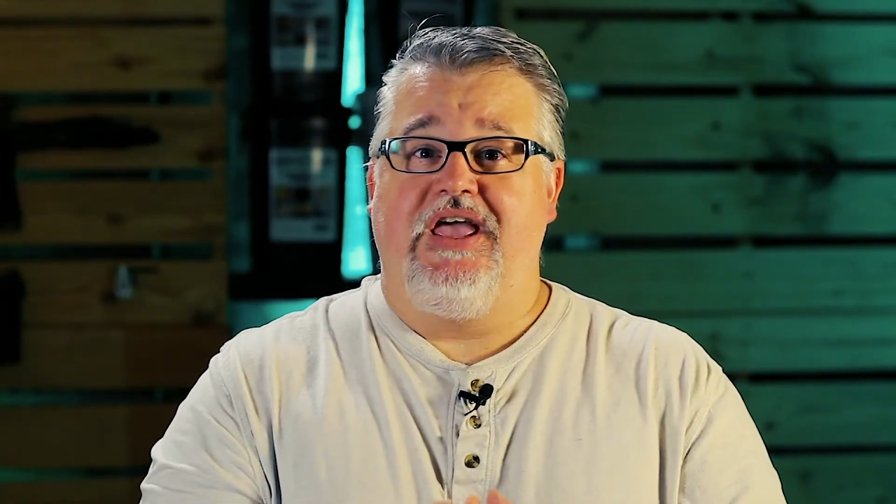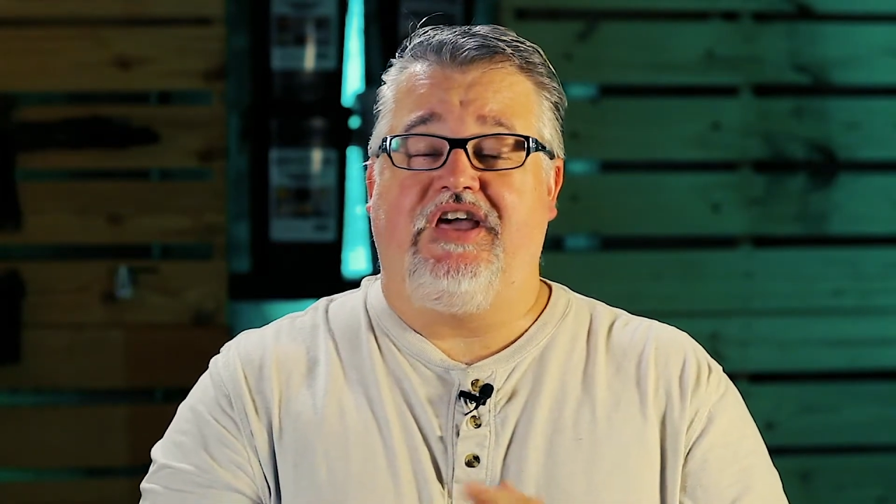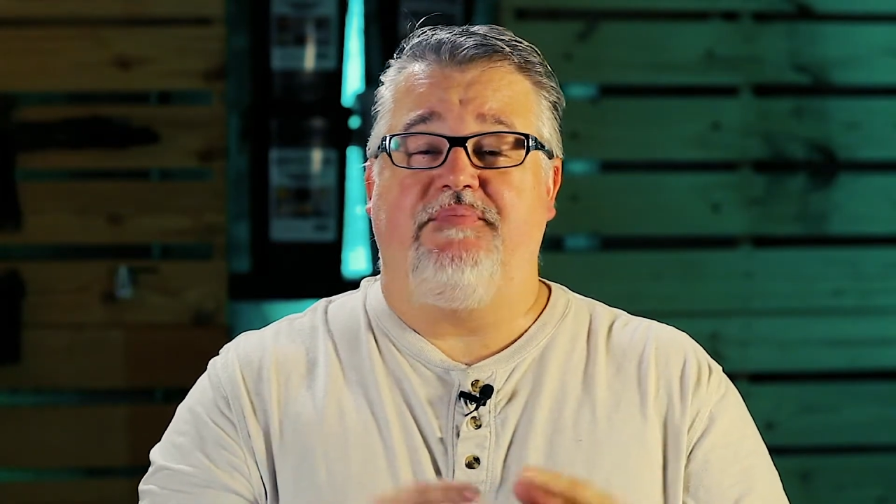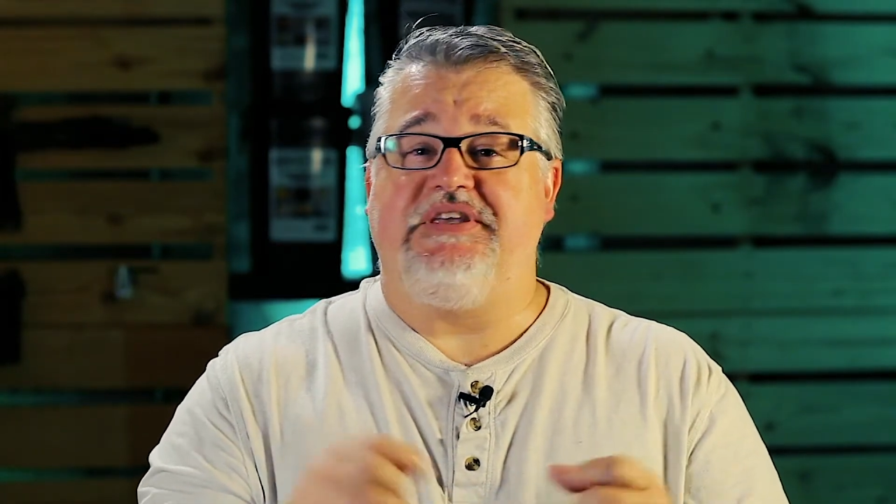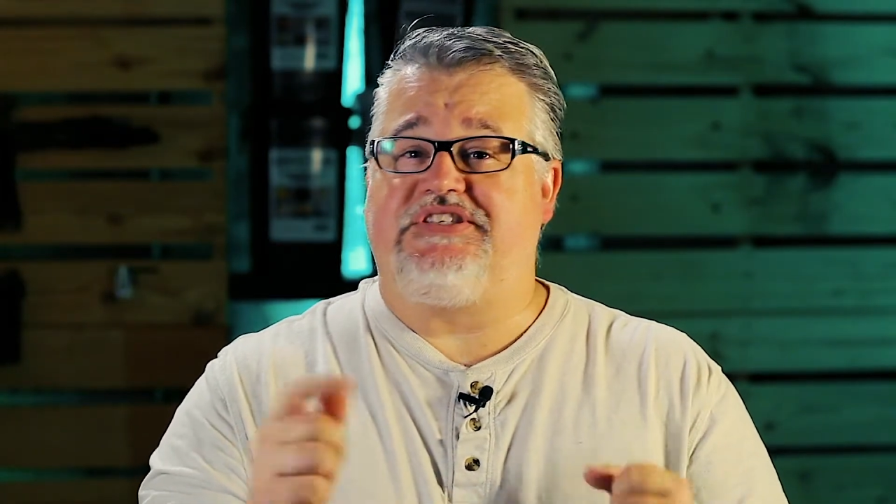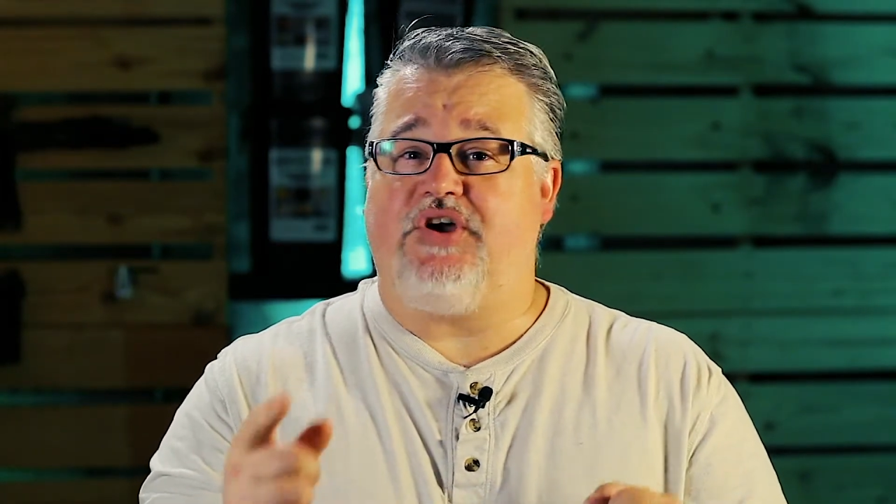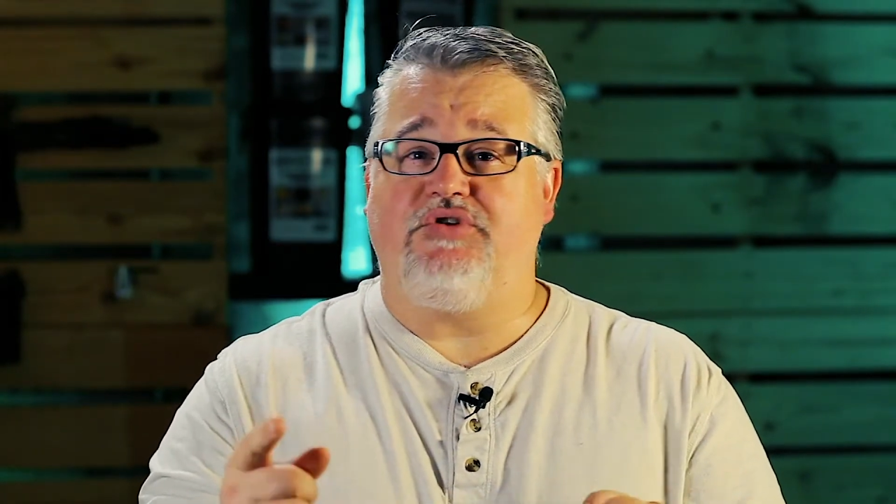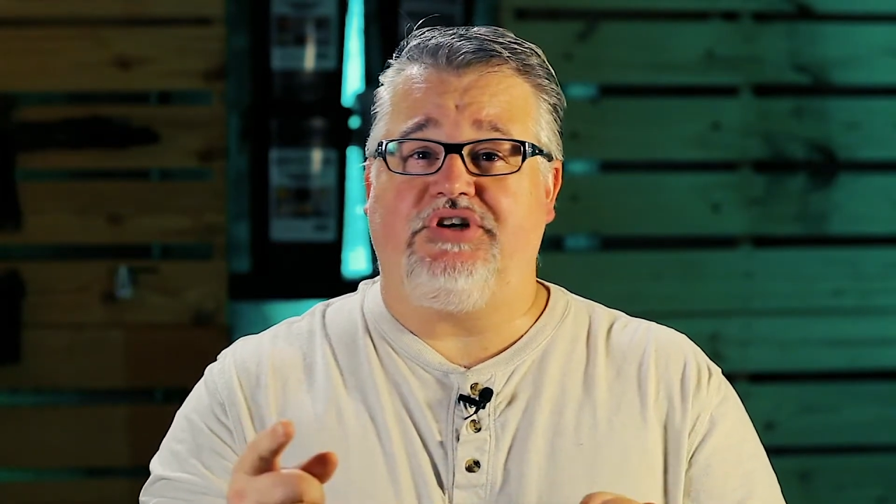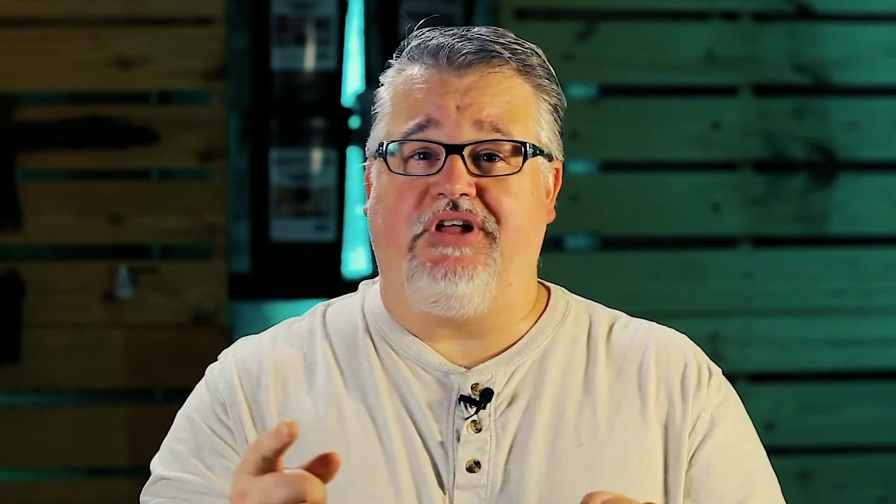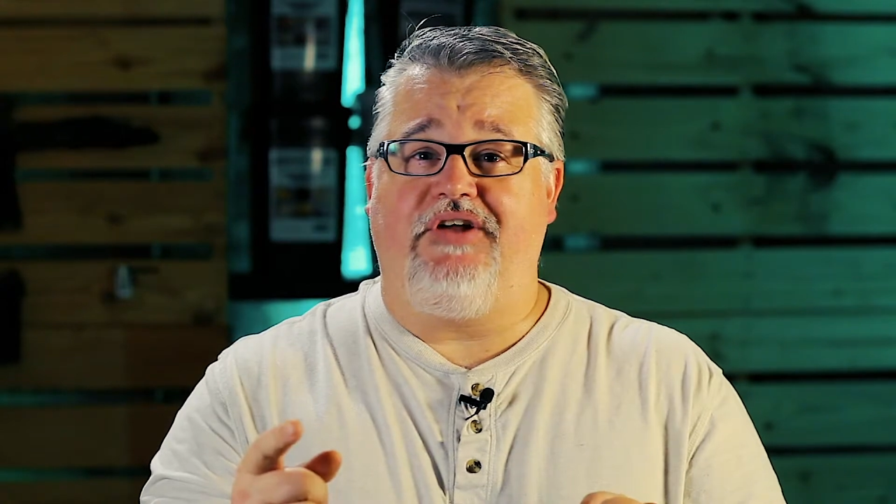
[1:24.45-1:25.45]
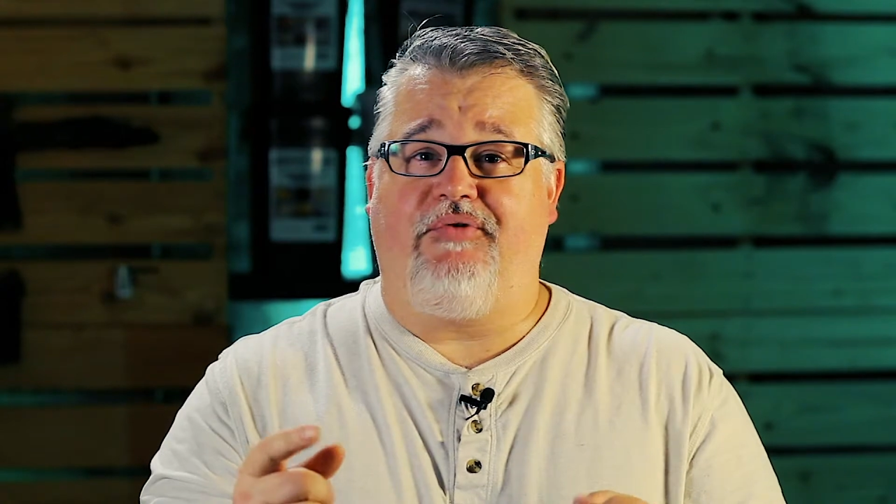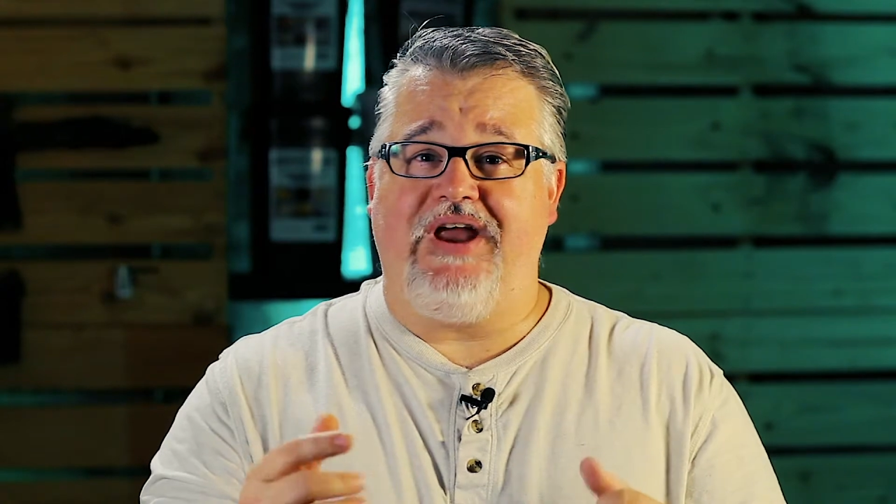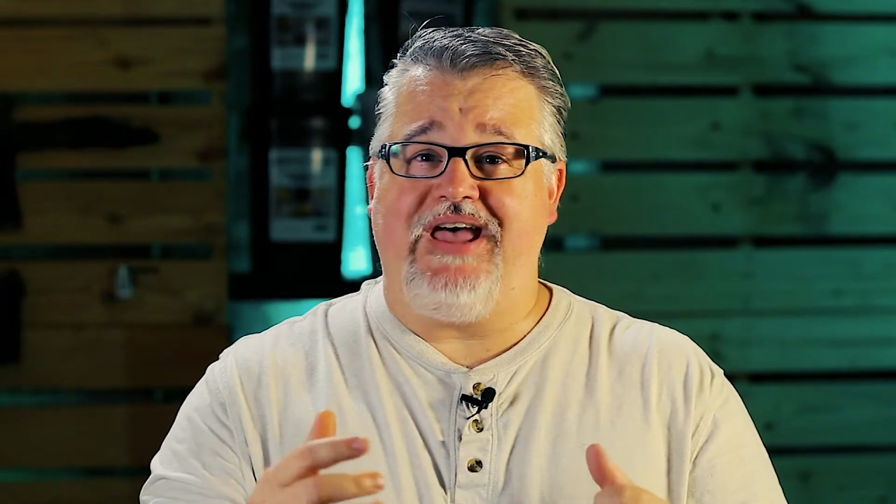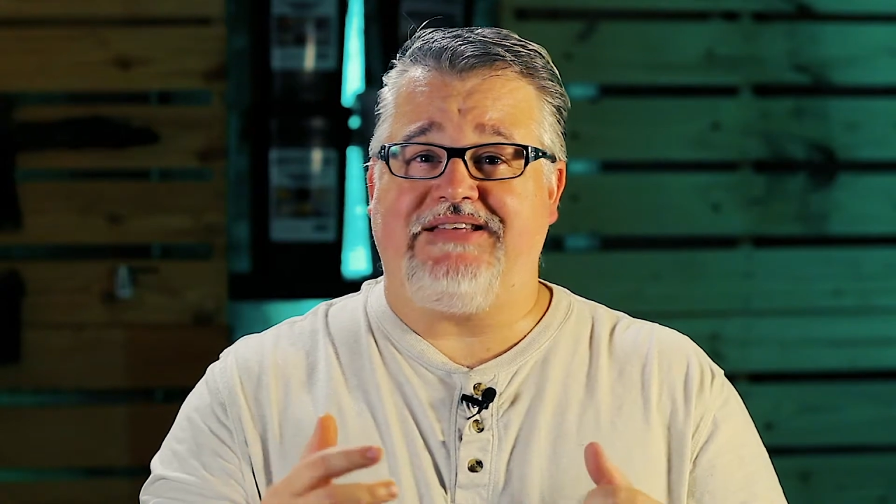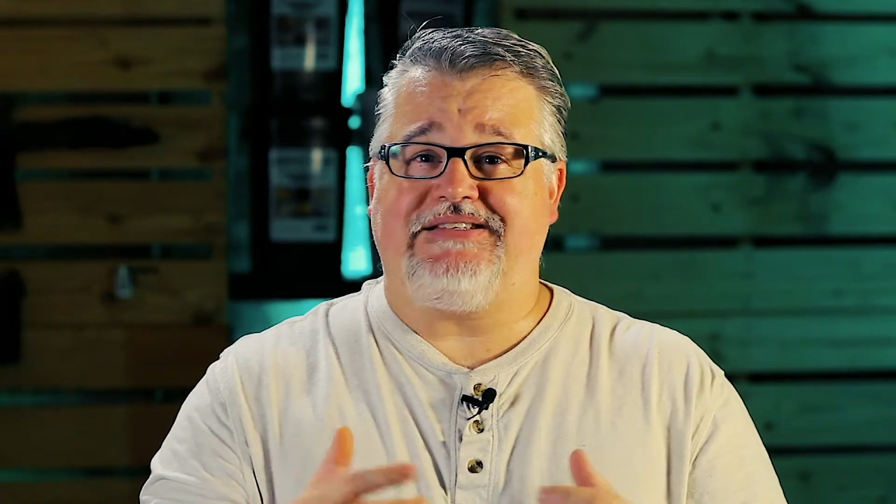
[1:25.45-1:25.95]
It could be social
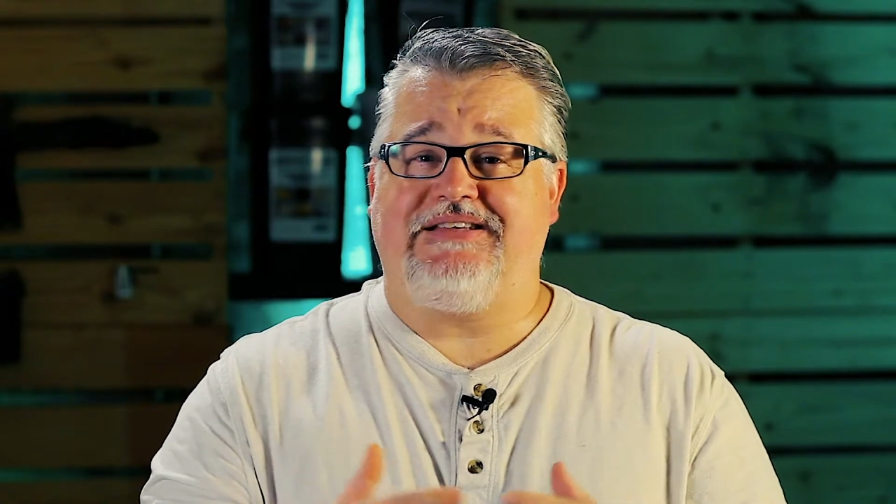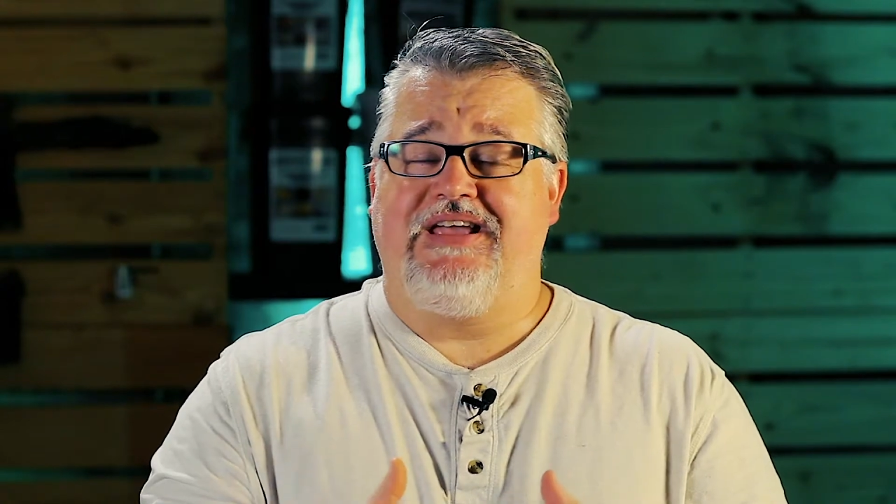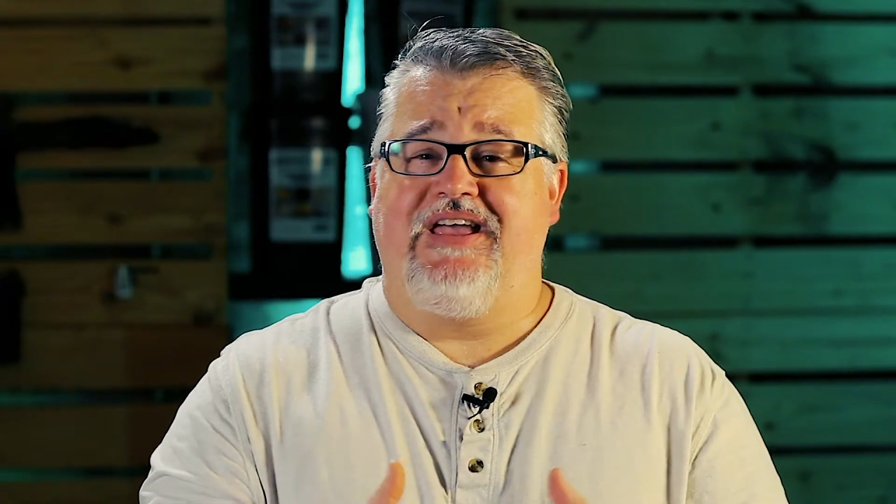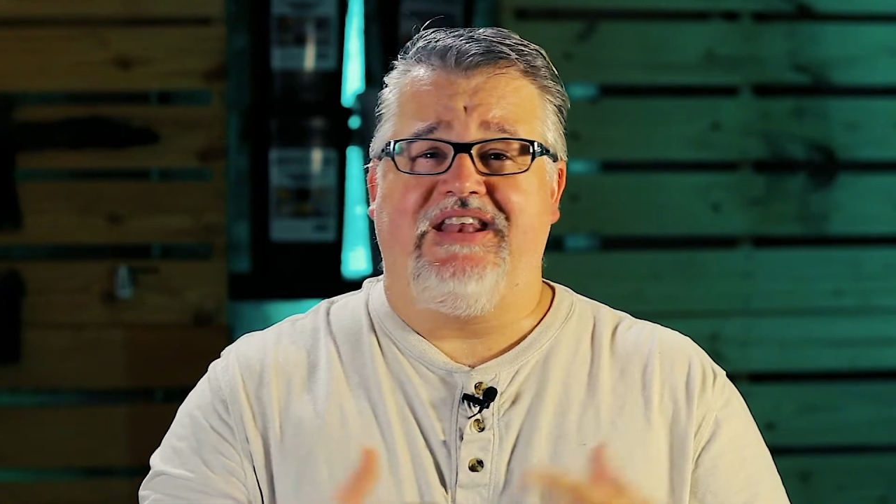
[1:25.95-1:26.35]
unrest,